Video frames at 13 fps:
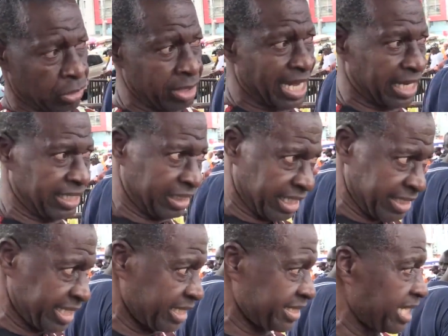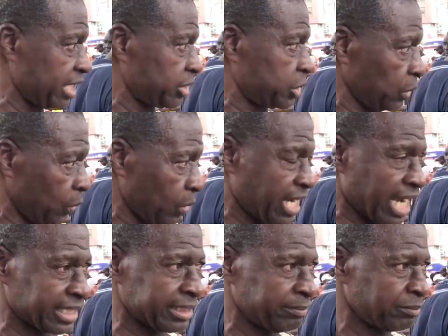Those are the only things that you look
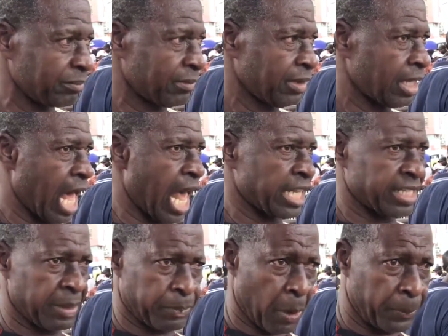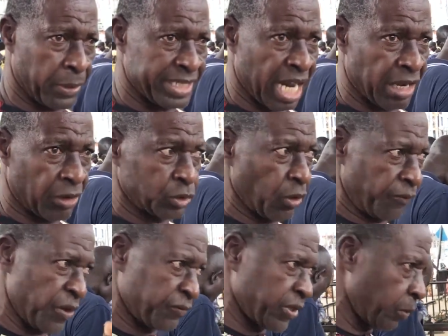at. As a proposal of
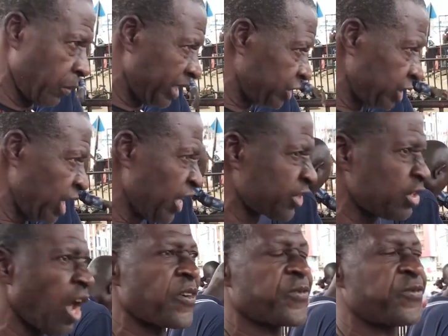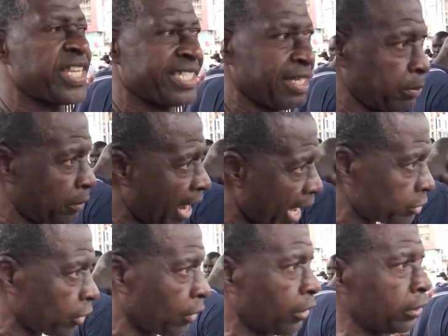250 wage, it's not feasible
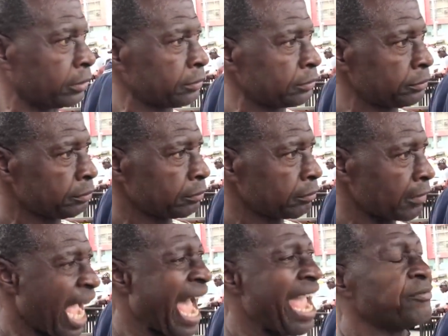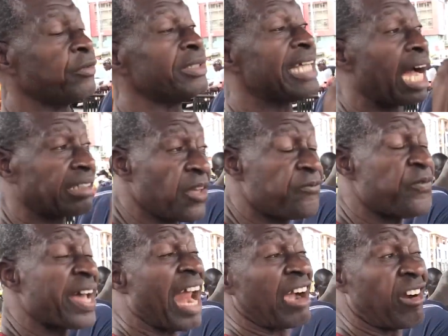at all. I even that the
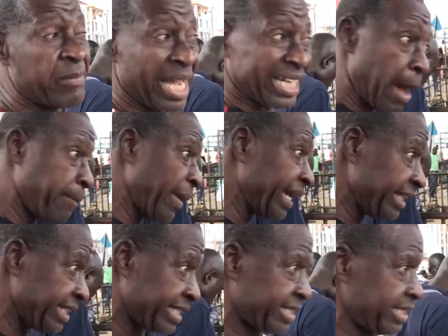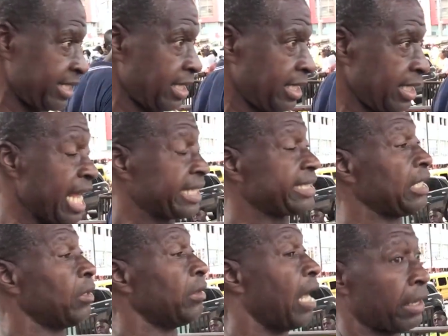federal government can pay it, let
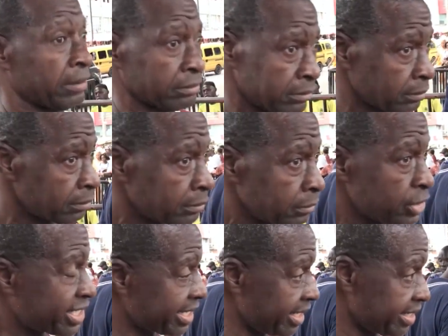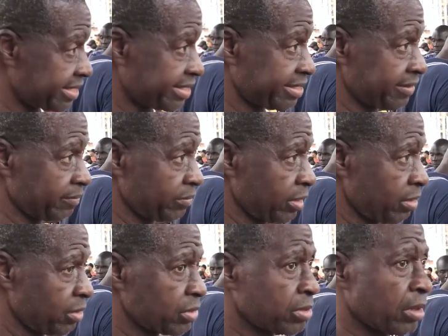alone states.
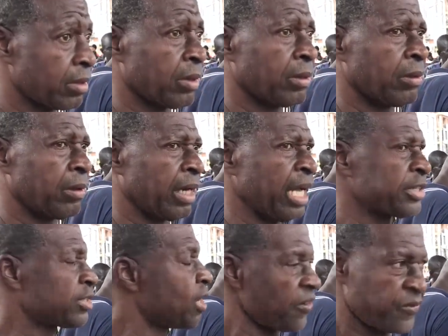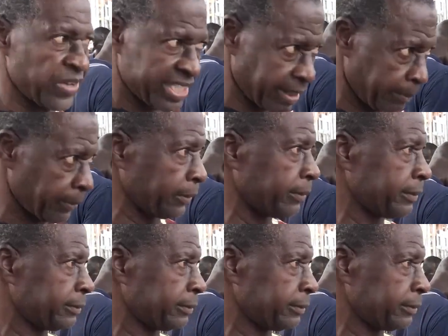So it's not feasible.